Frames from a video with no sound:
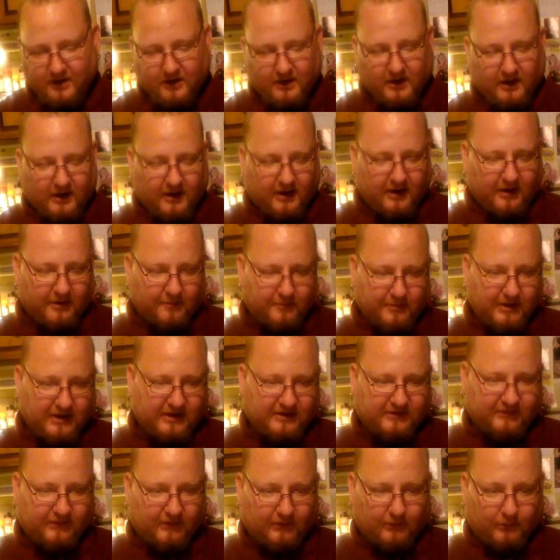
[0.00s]
It
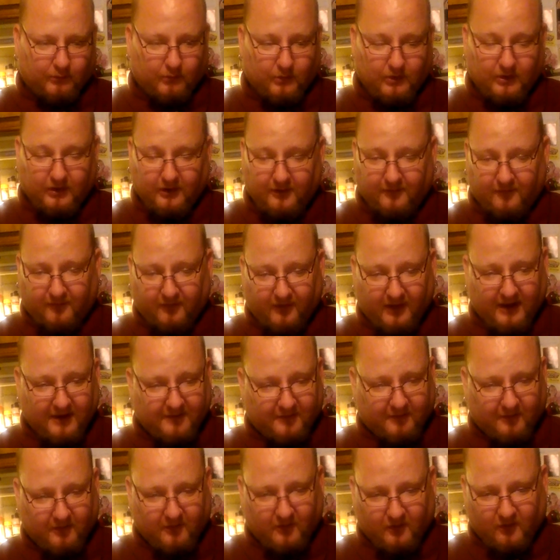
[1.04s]
makes for really
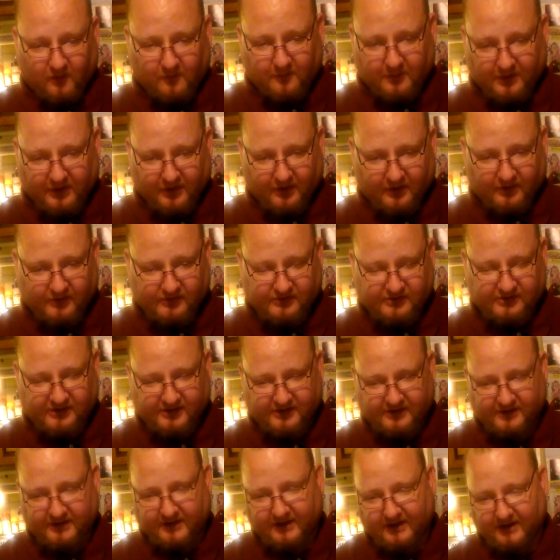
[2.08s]
flavorful beers
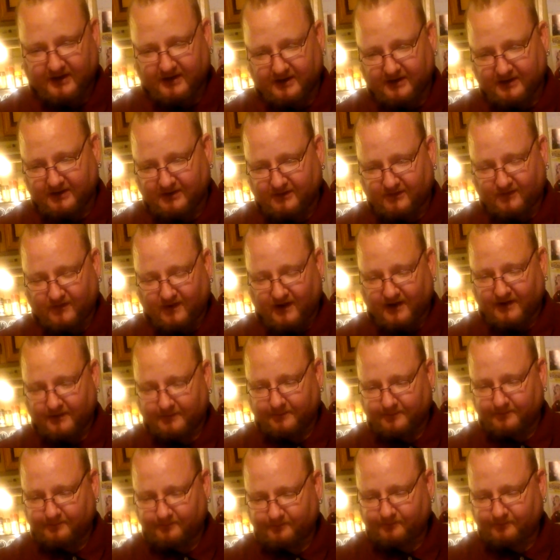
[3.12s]
and it's fun.